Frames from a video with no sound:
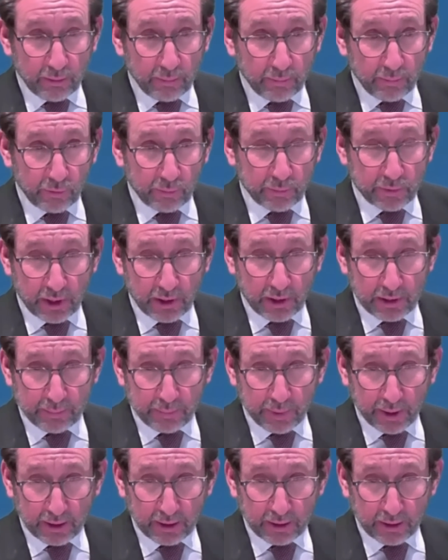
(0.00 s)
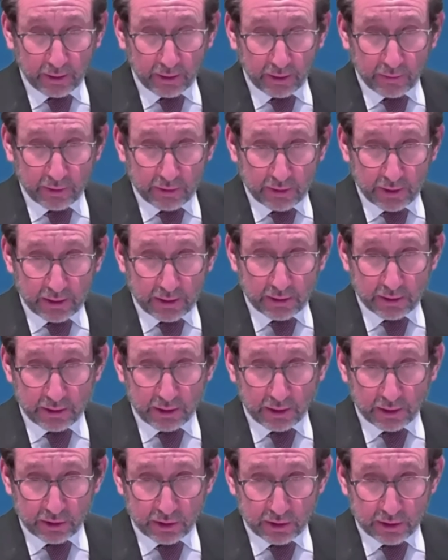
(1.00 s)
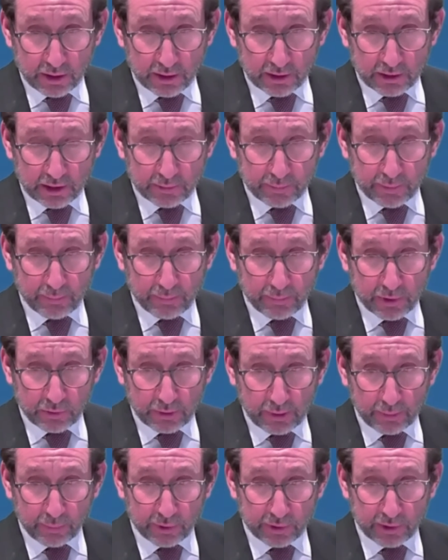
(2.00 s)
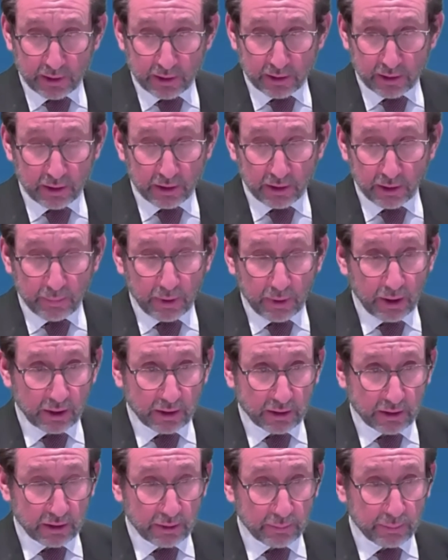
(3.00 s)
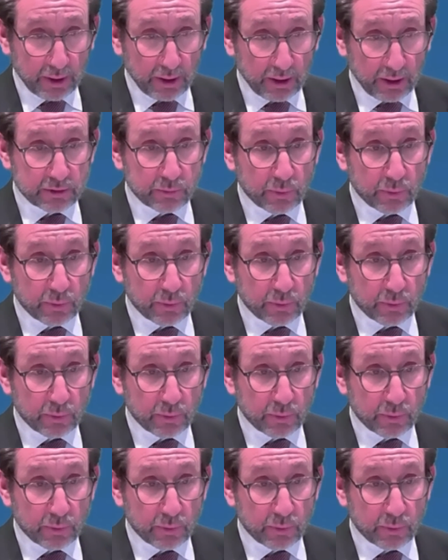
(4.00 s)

from Tony Baker that data such as this has been misrepresented in the market in the past,